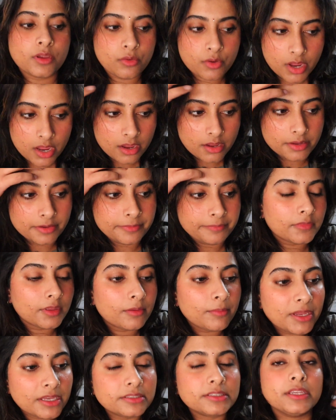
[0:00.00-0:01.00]
Okay,
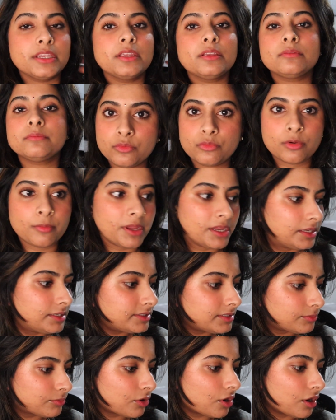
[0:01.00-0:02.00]
amazing. We're making
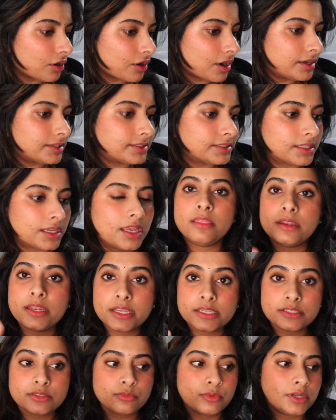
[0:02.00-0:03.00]
some progress. The
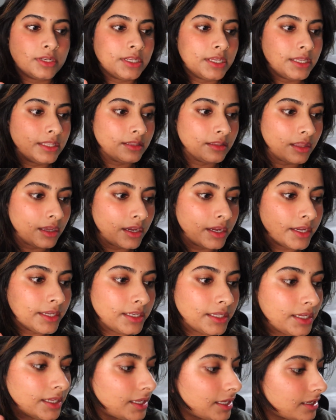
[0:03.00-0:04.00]
next one in
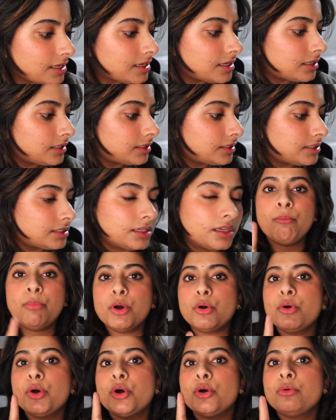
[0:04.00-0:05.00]
line is
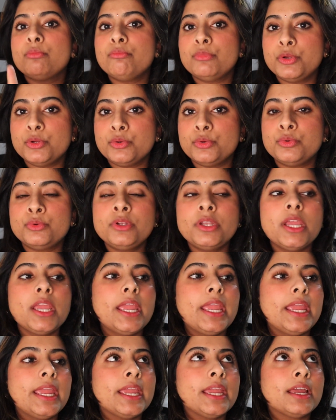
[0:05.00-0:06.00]
Boho Moon
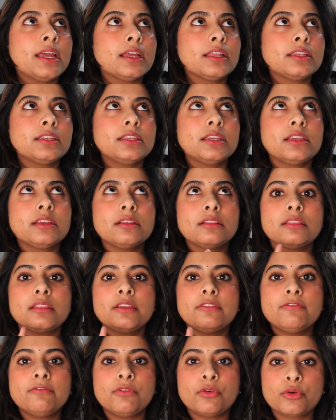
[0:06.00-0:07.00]
and
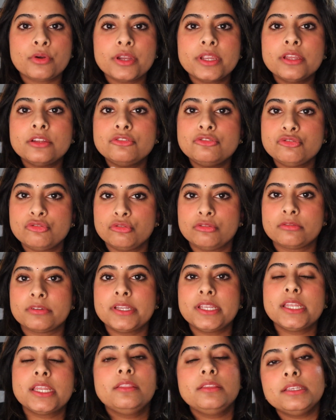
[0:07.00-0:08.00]
Leiforia
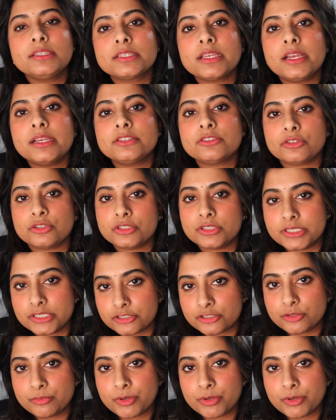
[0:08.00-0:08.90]
Jewelry. These guys are sister